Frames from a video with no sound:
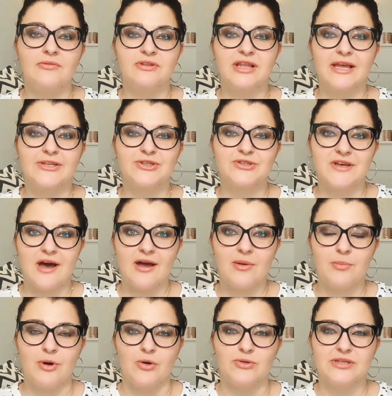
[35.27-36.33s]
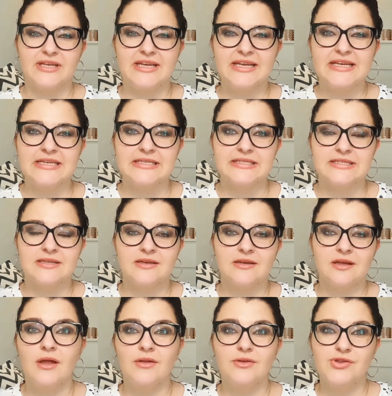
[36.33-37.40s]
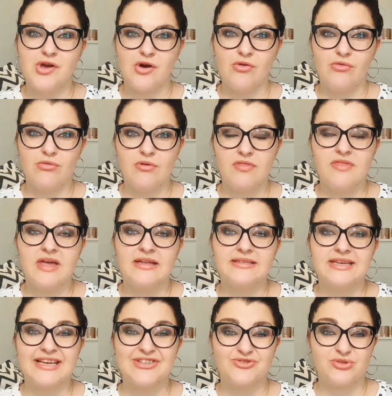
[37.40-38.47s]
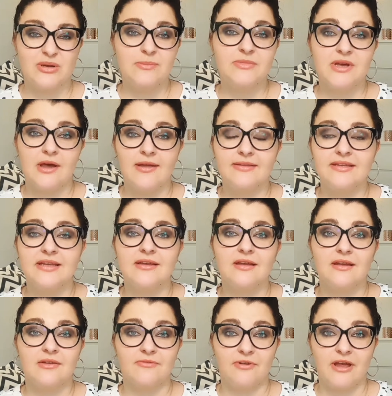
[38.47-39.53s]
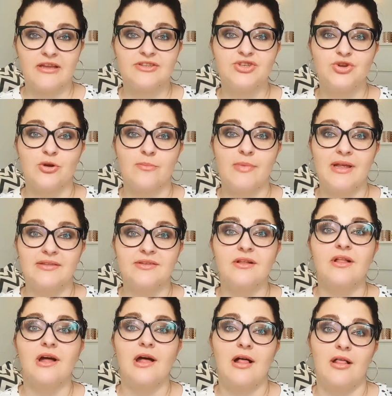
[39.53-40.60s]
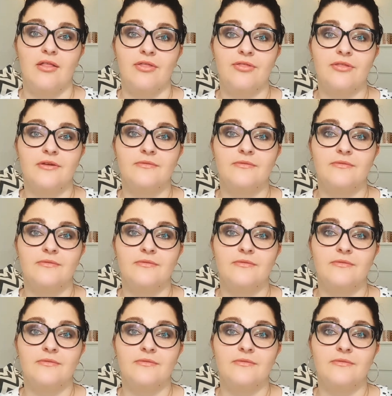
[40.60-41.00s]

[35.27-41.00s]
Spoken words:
I would like to talk about is know that extreme dieting can affect your mental health.